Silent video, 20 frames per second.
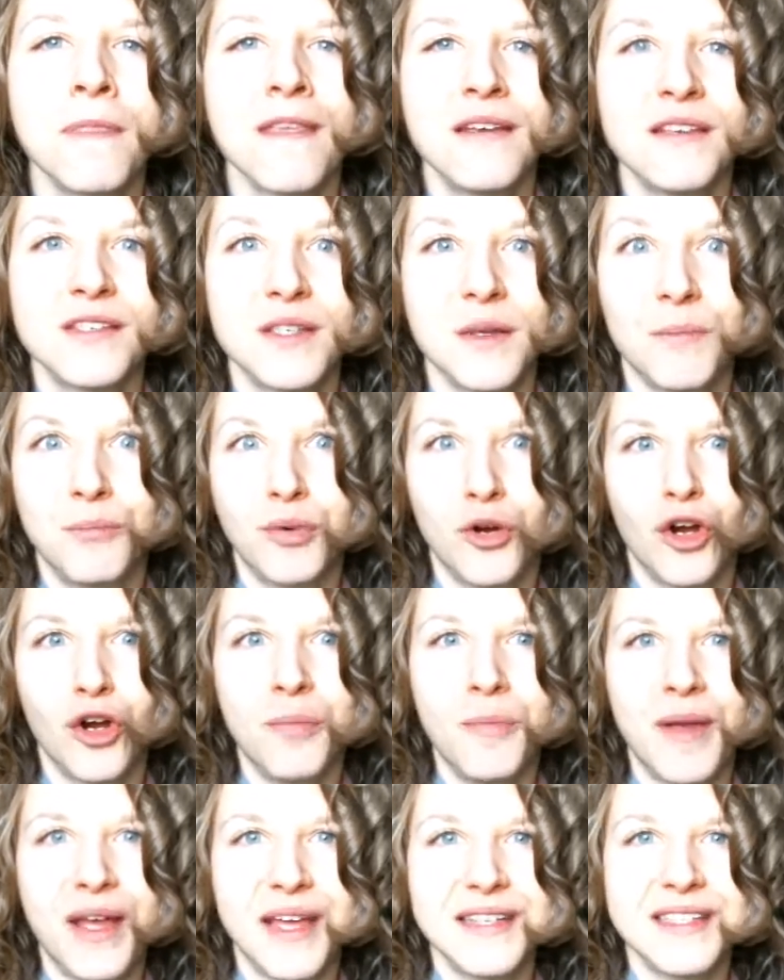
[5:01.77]
some
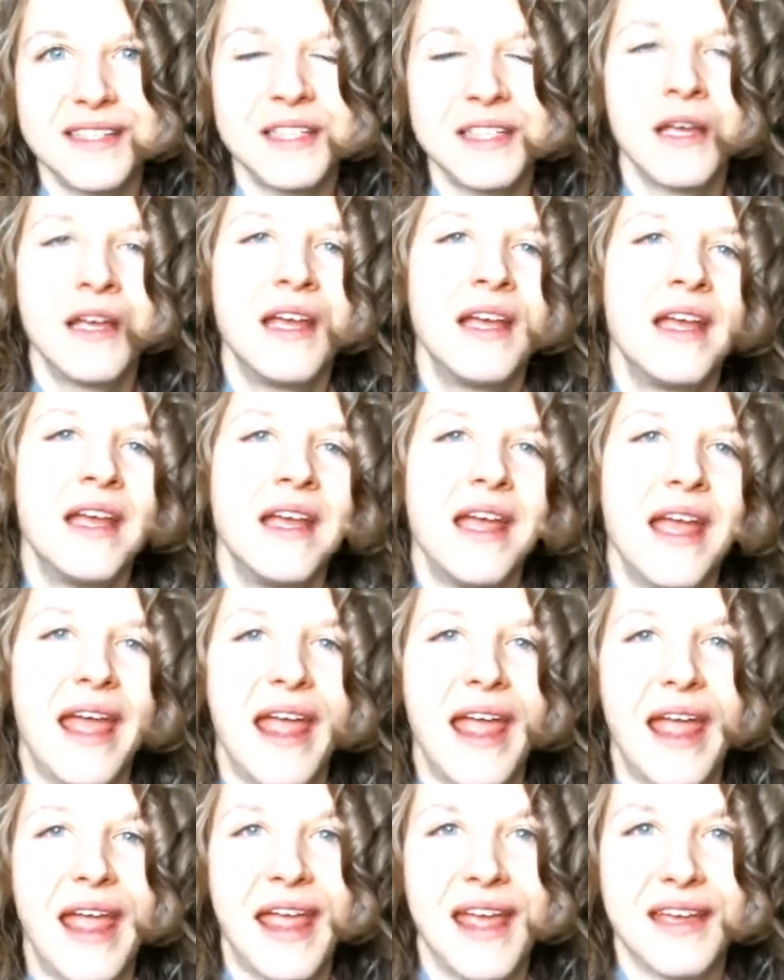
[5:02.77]
purpose
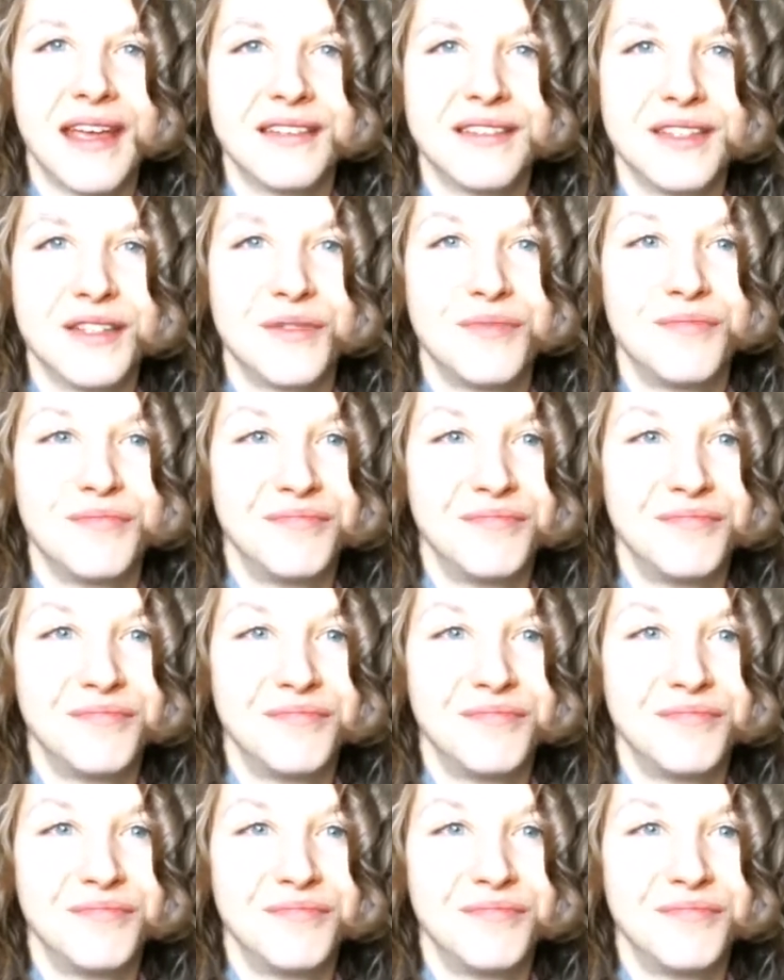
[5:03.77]
and,